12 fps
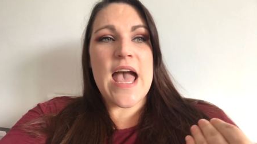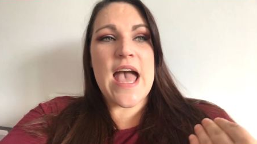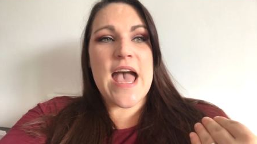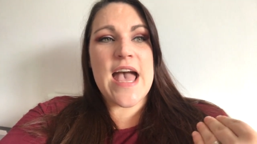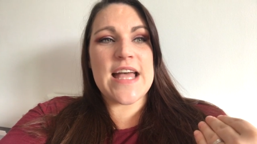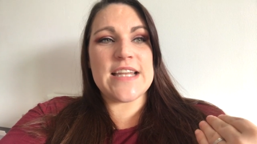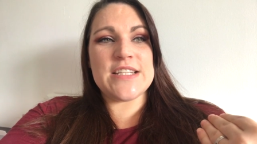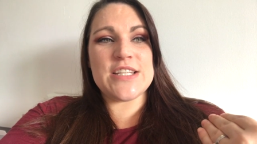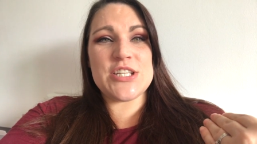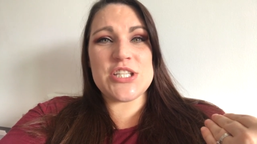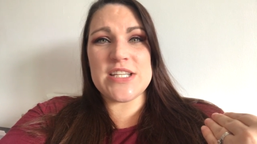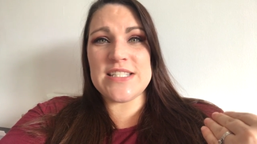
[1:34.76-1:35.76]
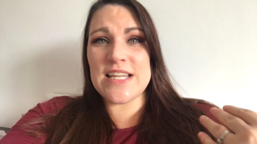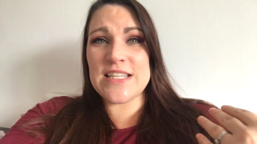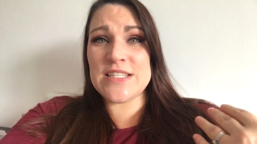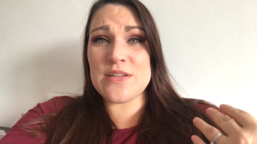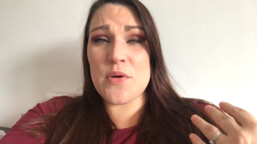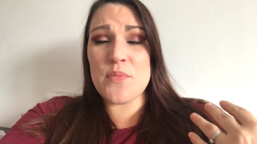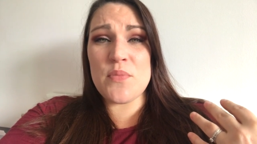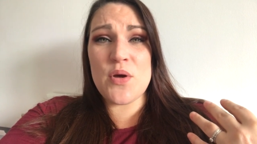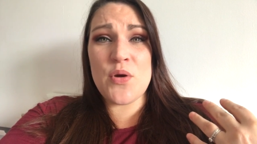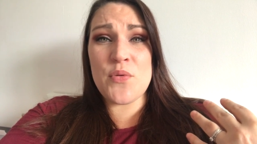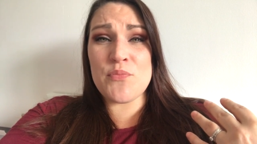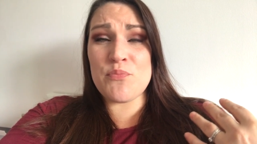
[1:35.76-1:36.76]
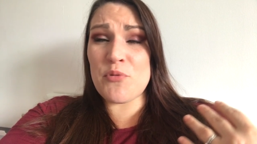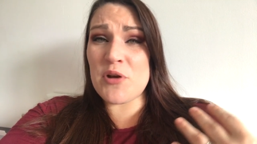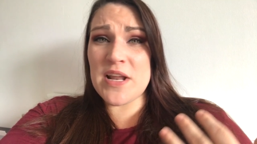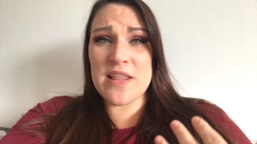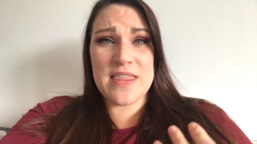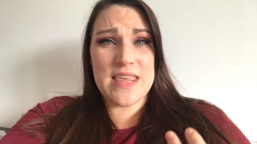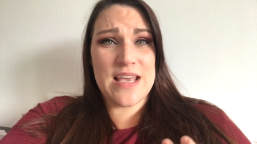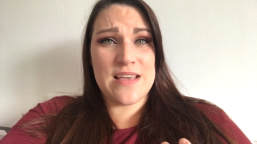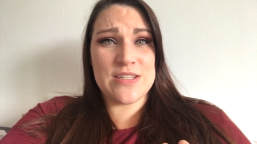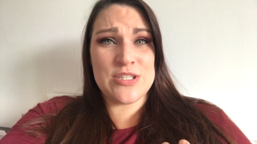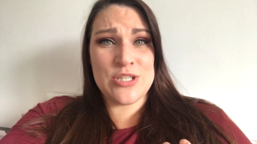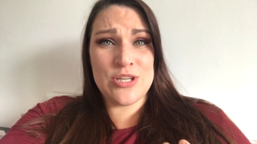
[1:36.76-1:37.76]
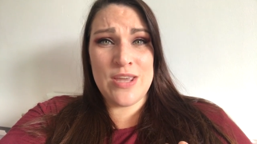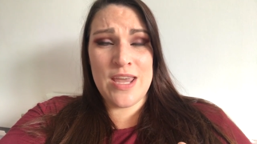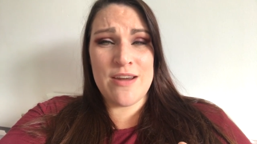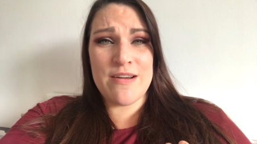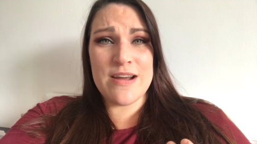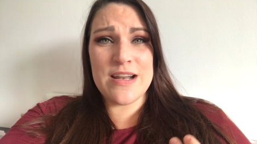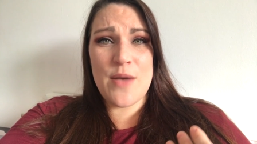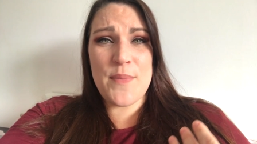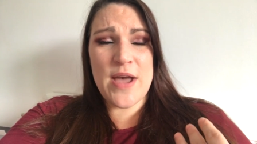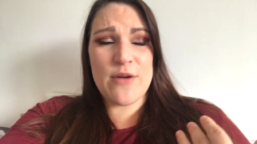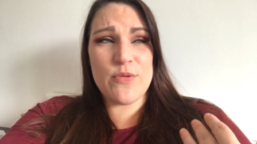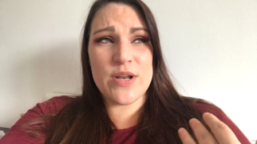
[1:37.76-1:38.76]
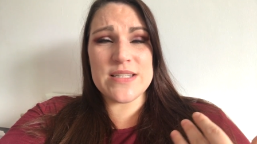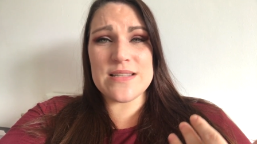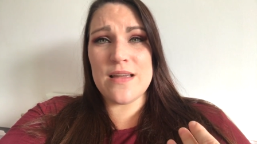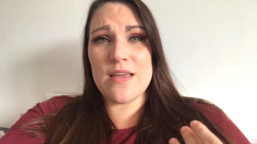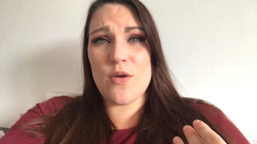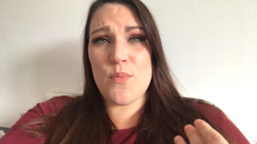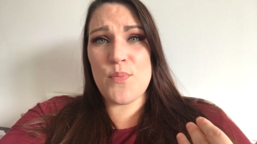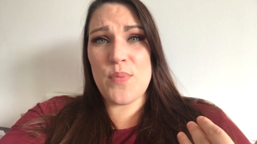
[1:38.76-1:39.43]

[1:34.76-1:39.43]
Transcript: And she said some brilliant things to Kieron about what it's like